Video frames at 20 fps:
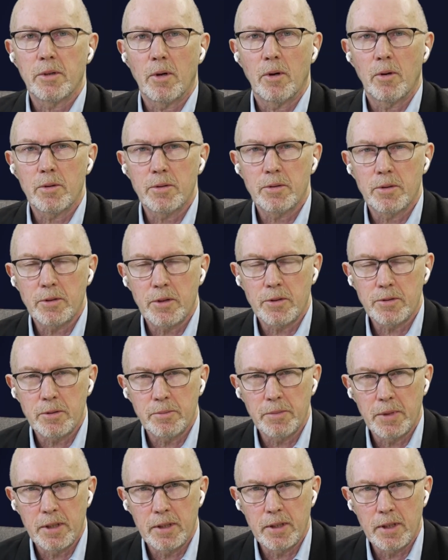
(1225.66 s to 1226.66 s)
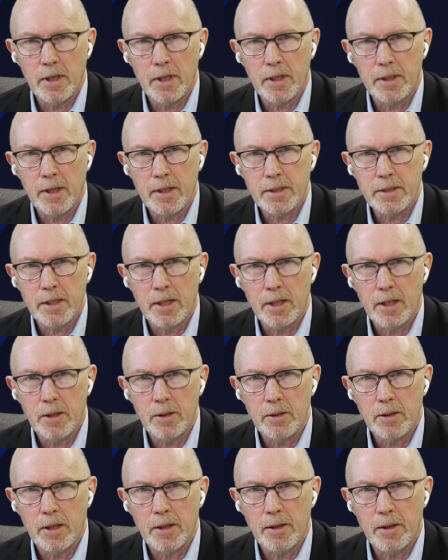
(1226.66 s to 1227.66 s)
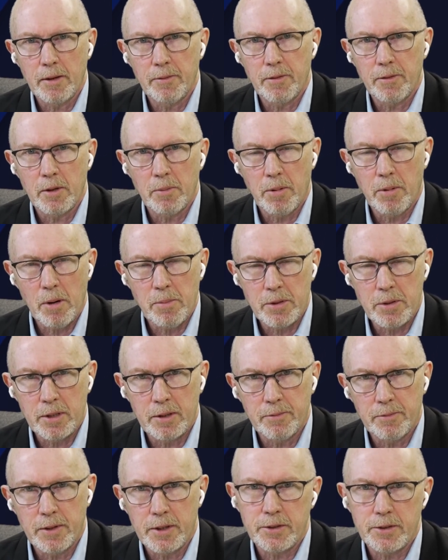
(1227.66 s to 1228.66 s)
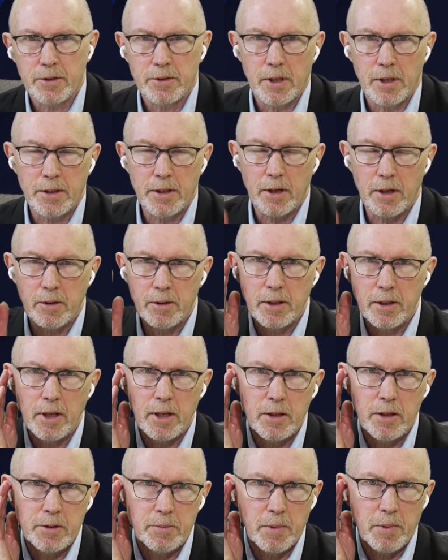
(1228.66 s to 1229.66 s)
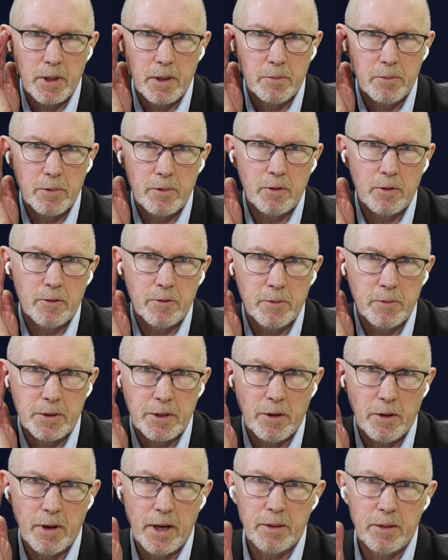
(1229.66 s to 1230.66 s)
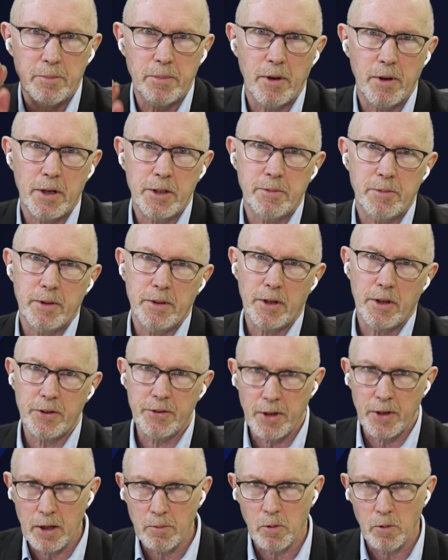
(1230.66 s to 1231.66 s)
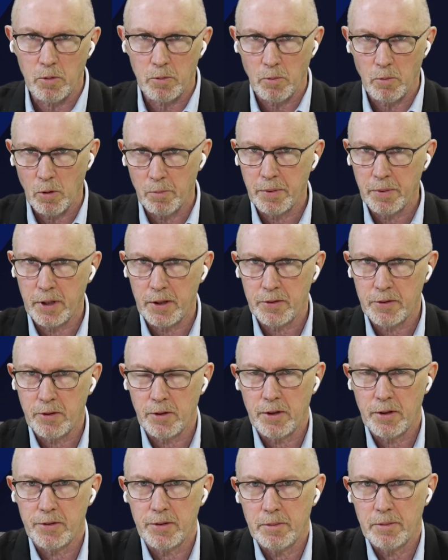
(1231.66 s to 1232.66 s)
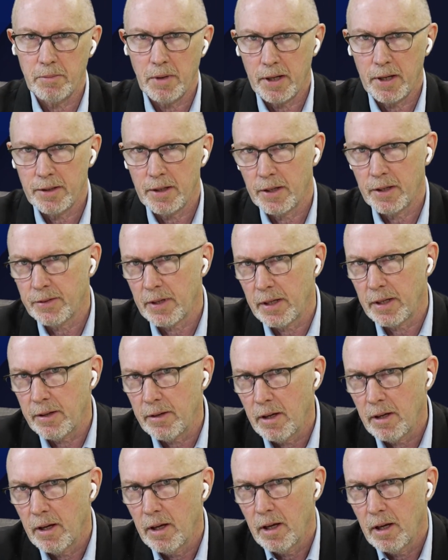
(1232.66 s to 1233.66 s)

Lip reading: also, does it mean, Deanna, that for a property investor that their yields may improve, but their end price when they sell won't be as good as it might? Is that it?